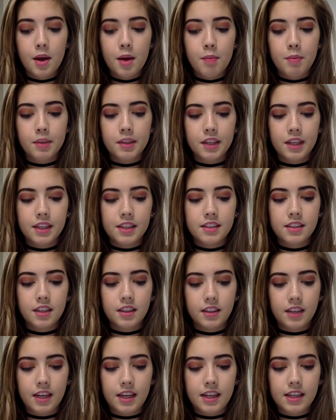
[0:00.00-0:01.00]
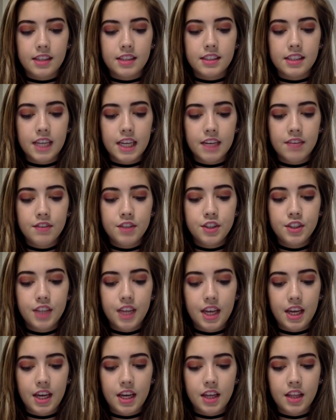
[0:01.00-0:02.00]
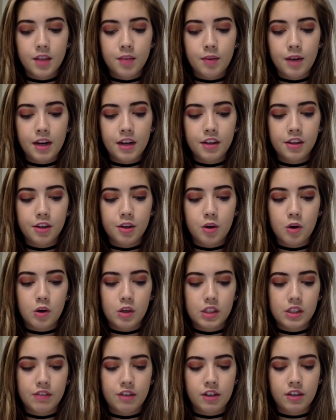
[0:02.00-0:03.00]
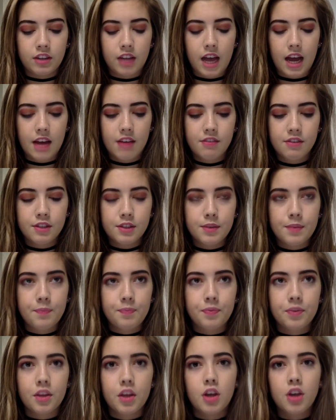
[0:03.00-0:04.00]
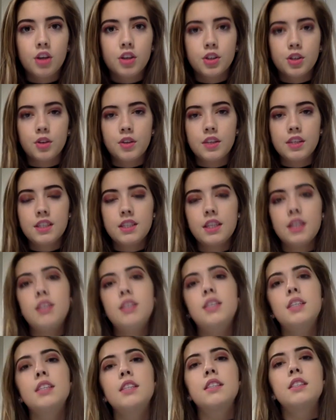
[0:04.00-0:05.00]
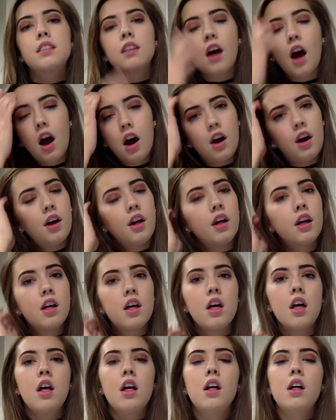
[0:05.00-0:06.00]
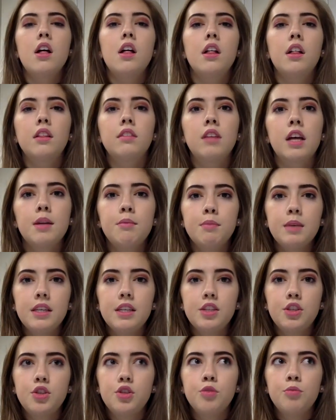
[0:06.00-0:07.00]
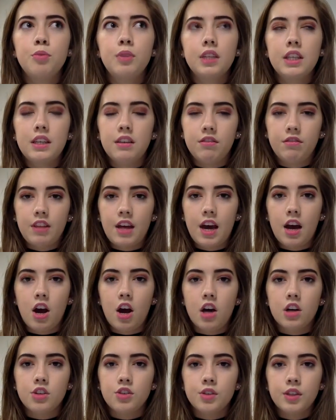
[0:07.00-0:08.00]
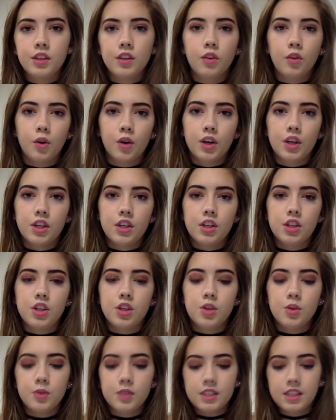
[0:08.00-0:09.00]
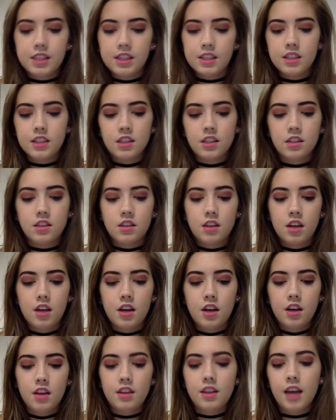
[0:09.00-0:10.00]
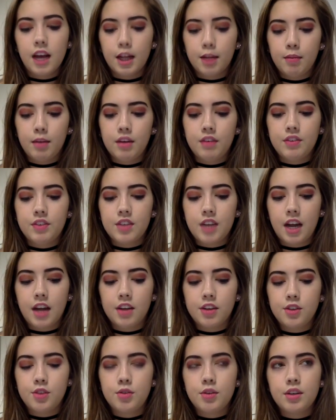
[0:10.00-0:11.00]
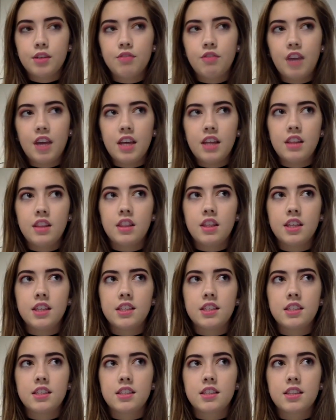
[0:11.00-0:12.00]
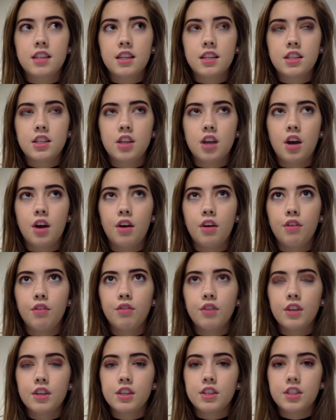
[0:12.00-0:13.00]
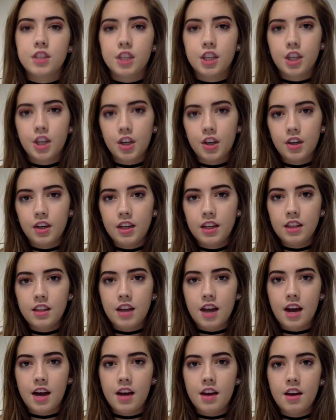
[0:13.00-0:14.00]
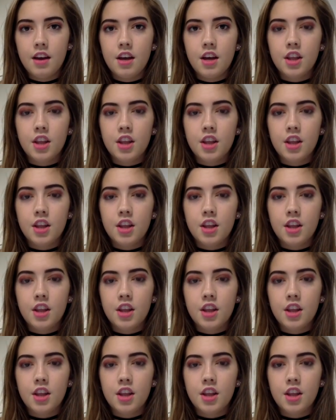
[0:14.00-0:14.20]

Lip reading: but like sunlight, day after day, in the regular course of our lives." So this sentence led me to believe that Audre Lorde uses the element of style to convey this sense of security that